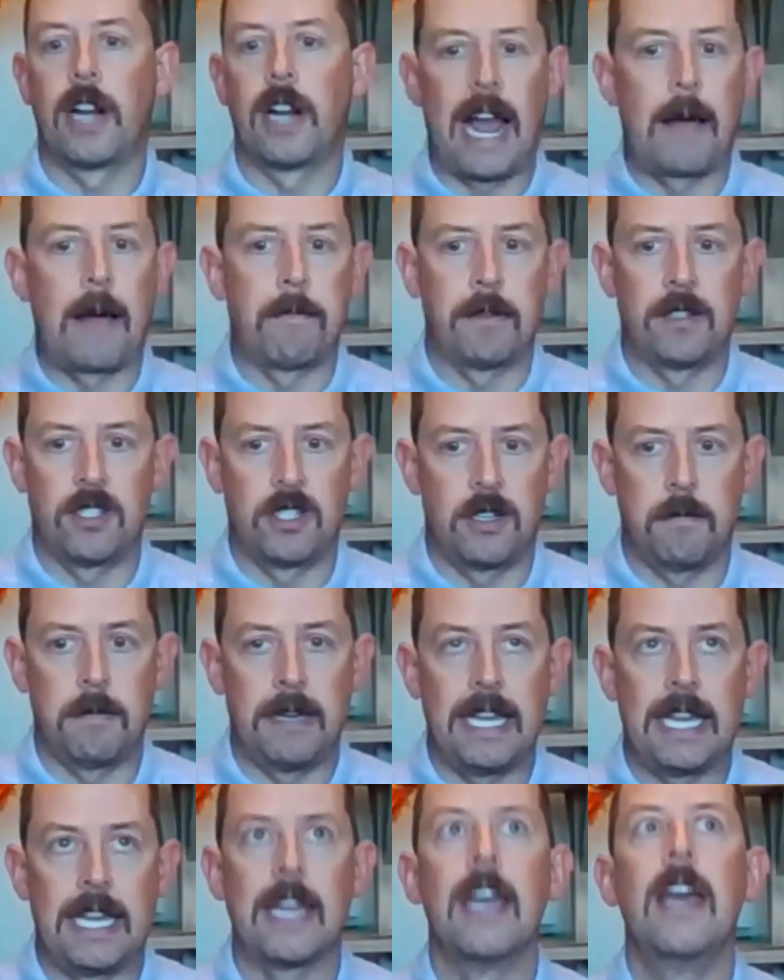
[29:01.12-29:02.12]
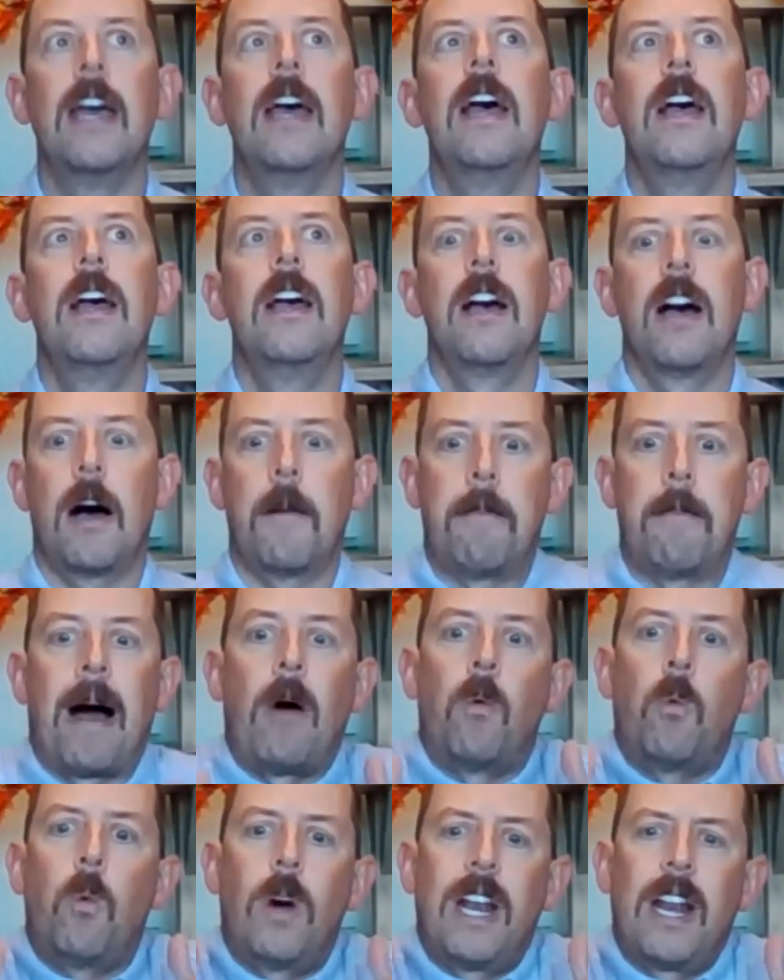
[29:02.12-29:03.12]
it happens to be,
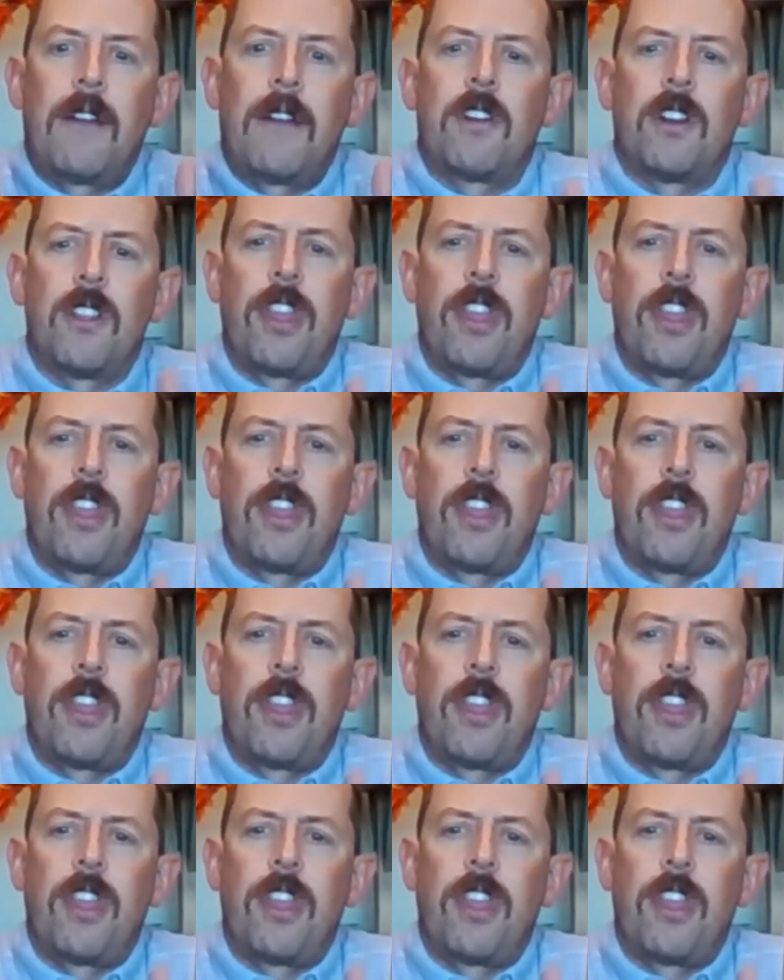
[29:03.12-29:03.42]
about whatever